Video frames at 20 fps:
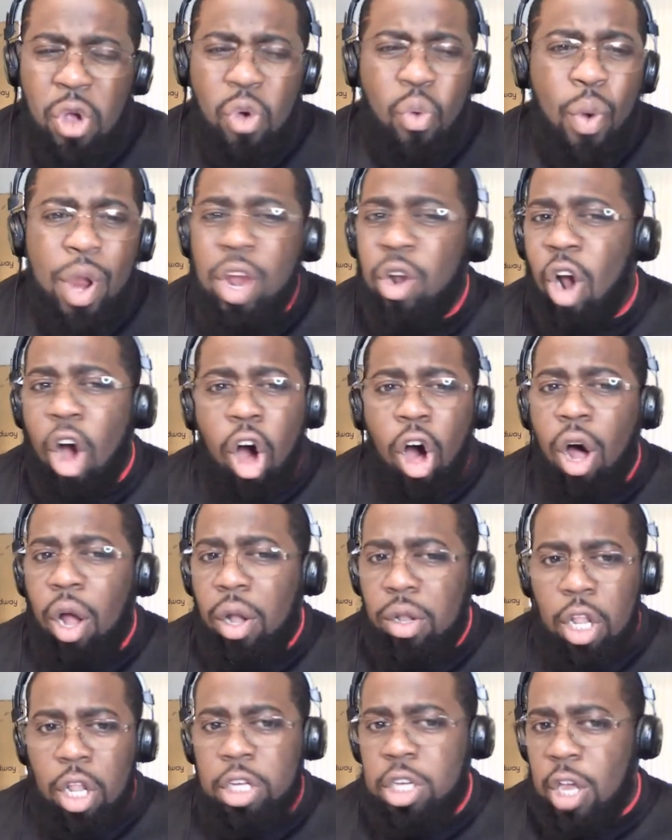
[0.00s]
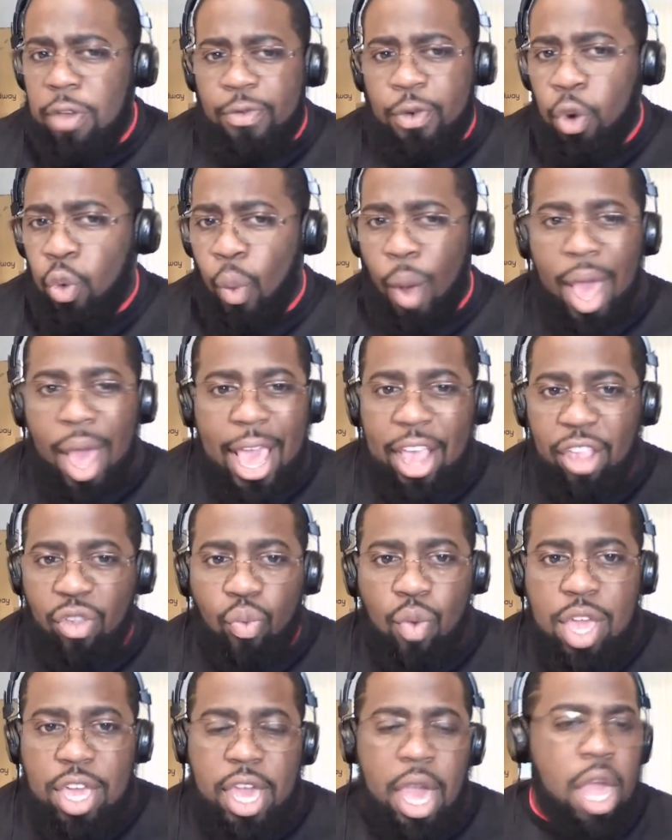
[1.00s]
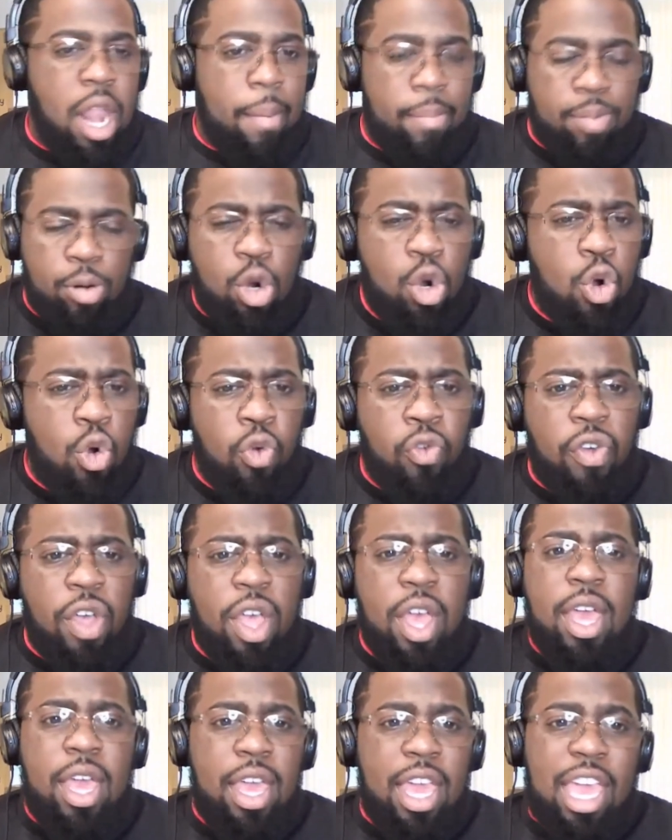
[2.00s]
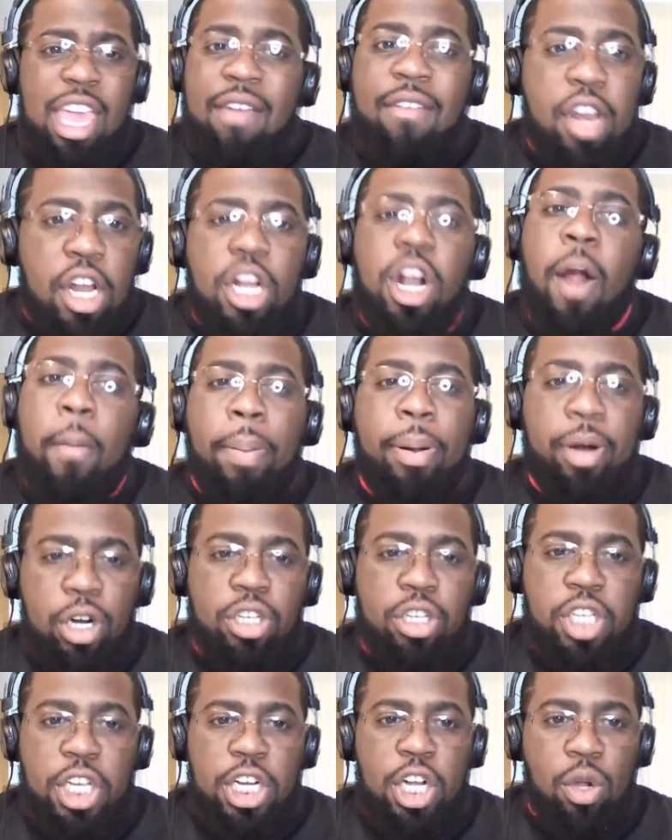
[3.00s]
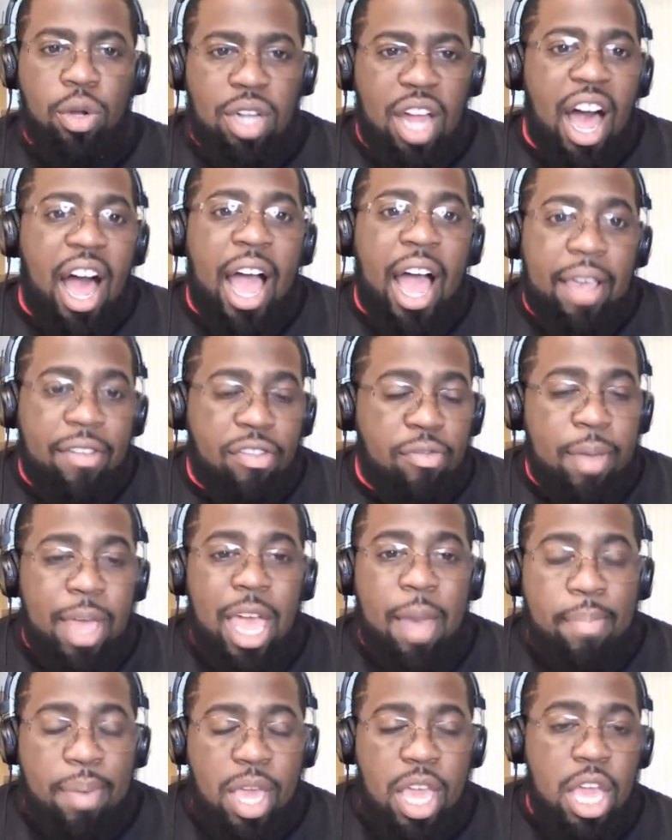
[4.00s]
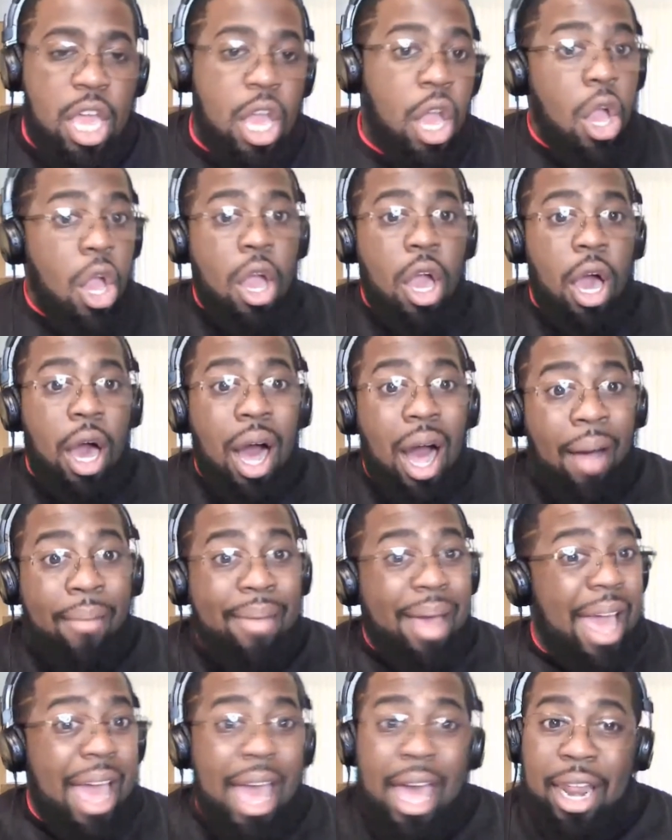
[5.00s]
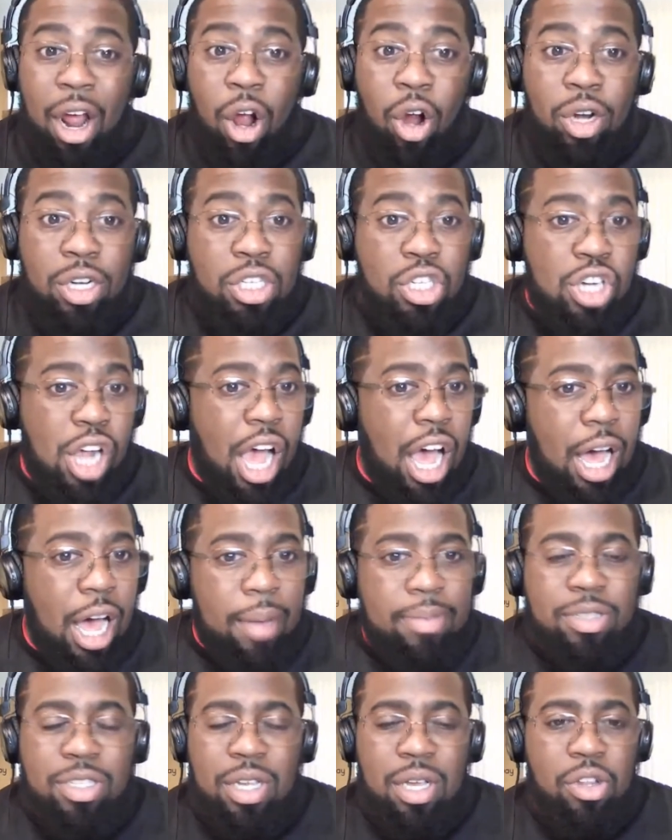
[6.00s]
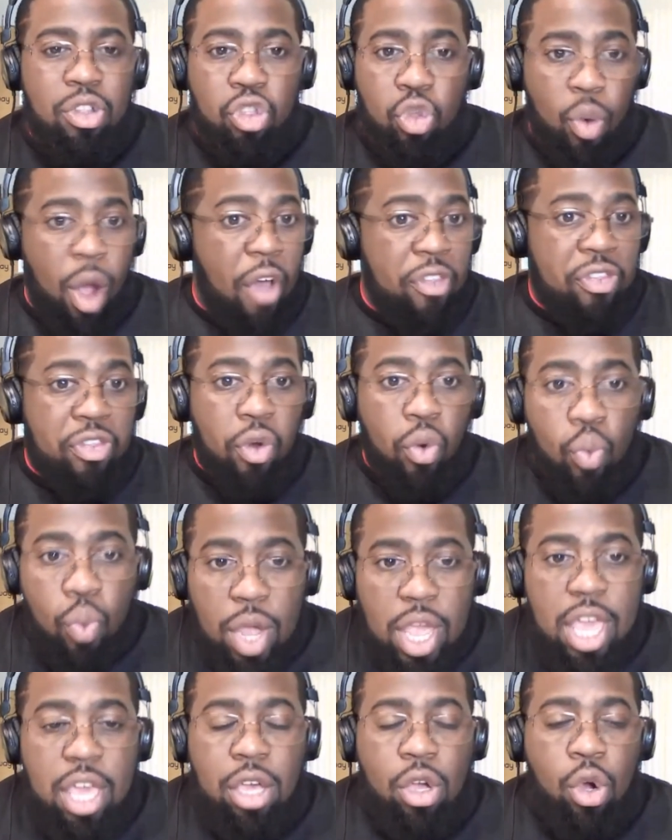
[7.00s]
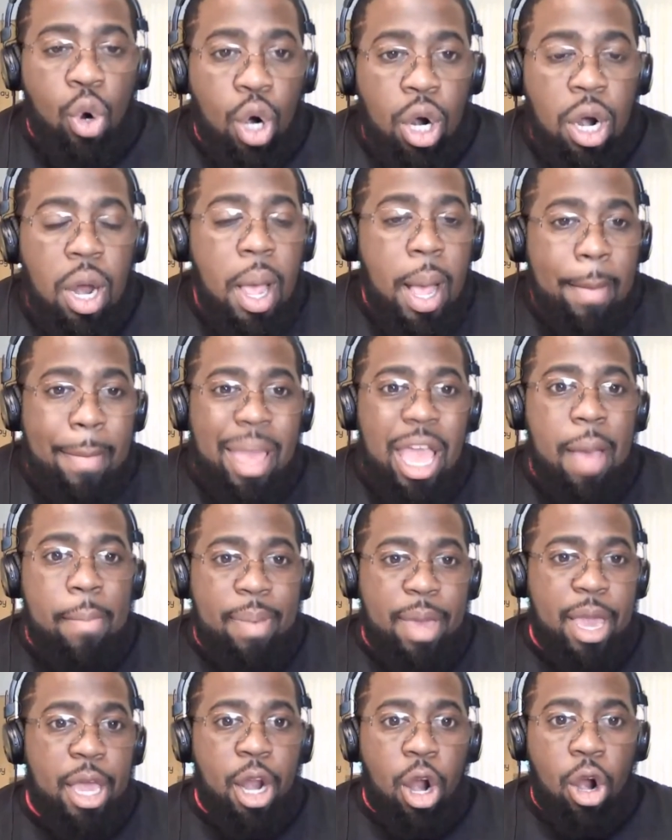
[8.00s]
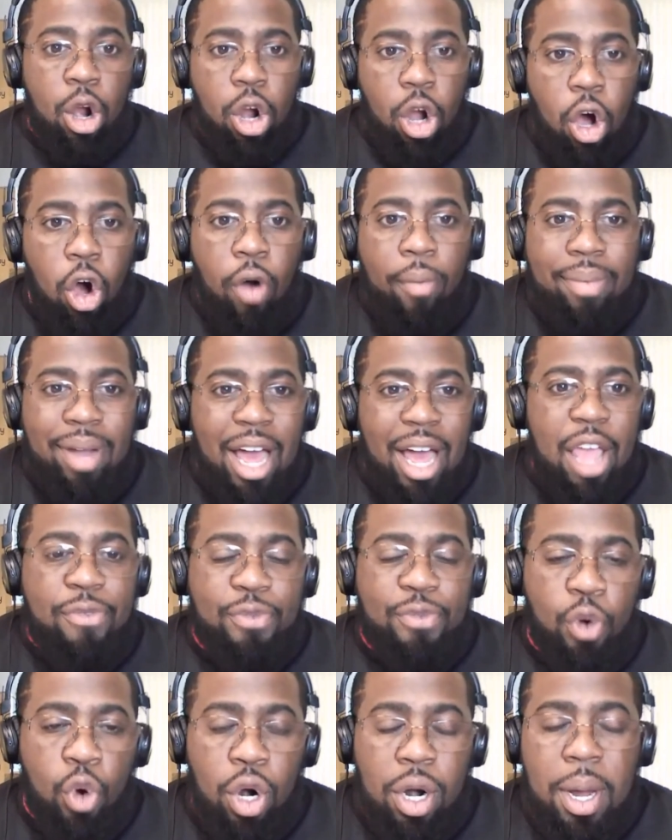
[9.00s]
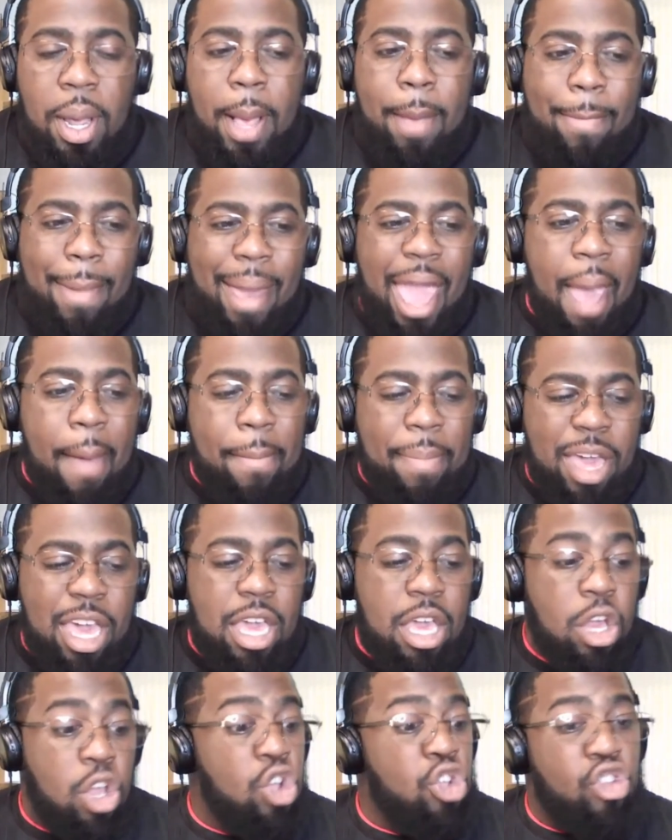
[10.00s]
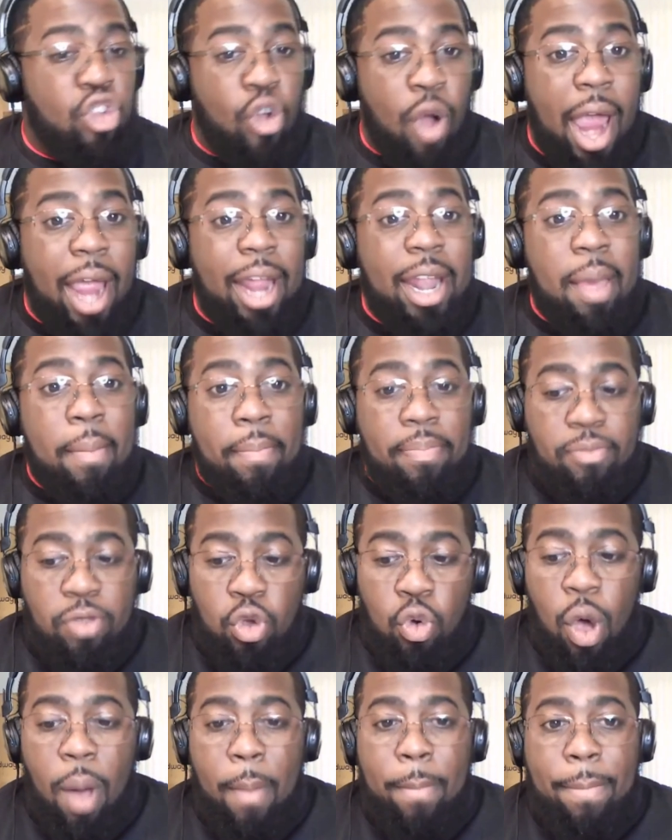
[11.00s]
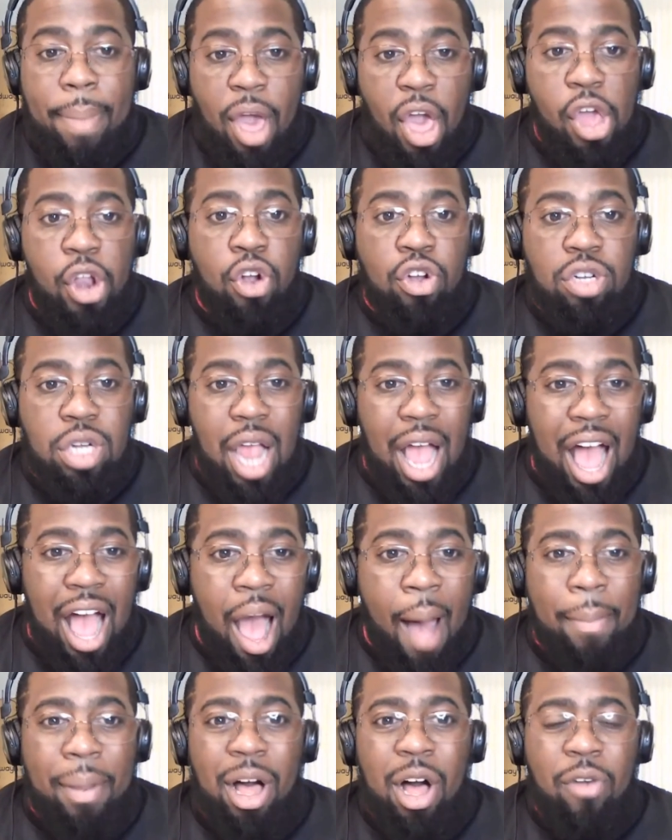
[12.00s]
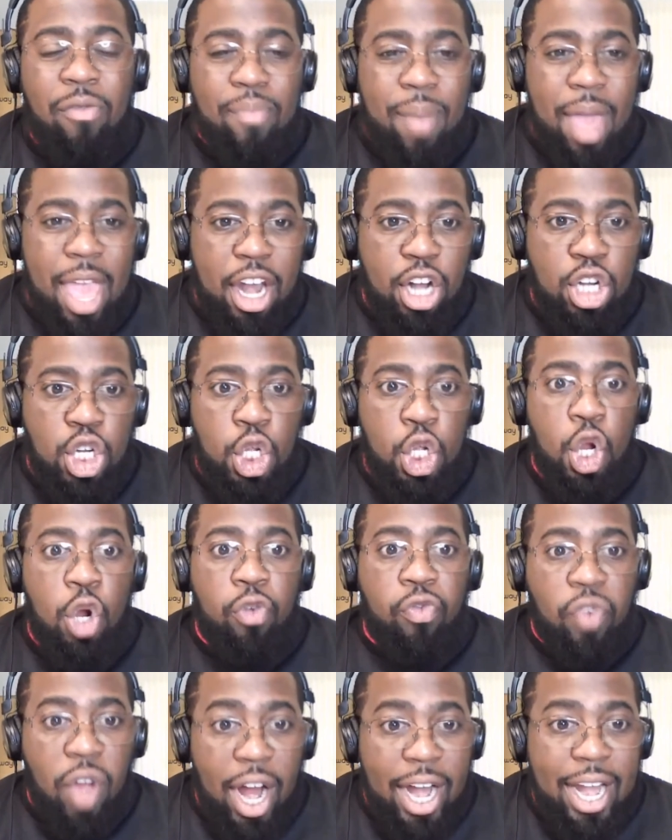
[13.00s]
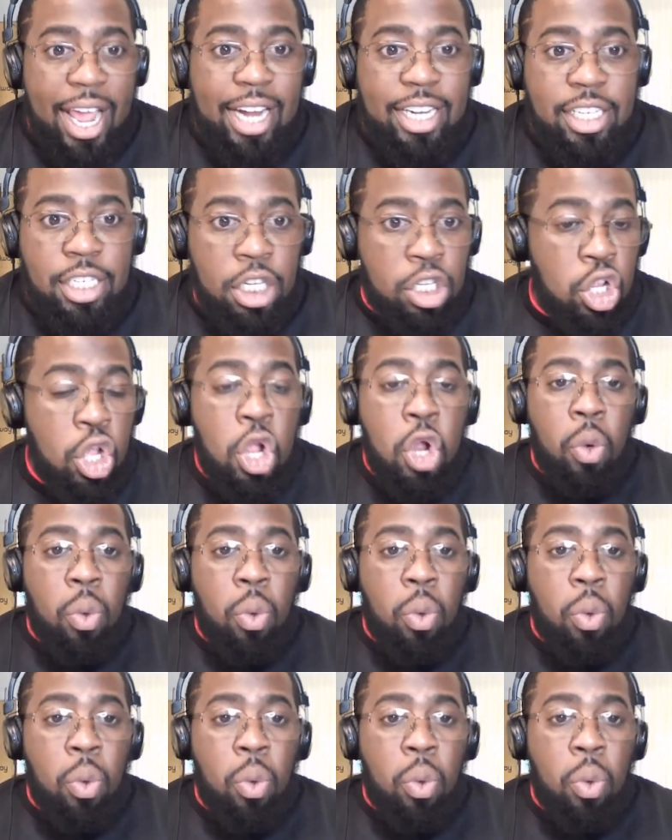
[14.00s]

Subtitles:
We're all looking for ways we can improve, even in our personal lives. May it be at our jobs throughout the week, or may it be in our home life, or may it be you're trying to do a better job of managing your finances.